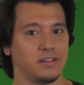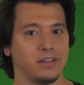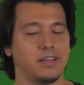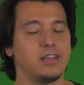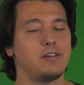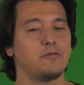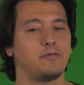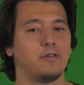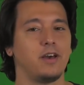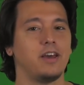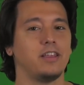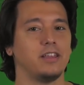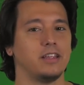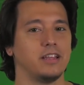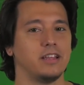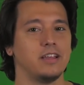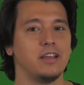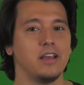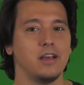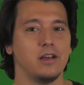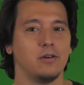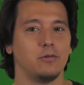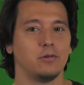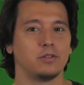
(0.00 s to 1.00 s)
if
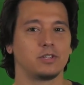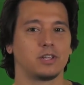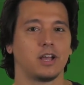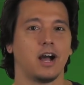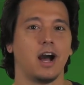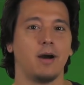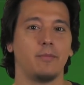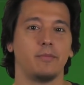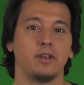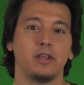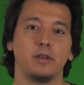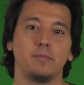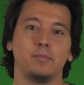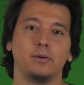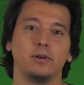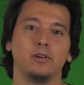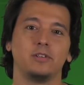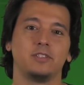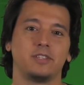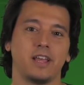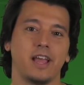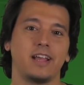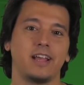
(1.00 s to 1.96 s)
any, was common in birds'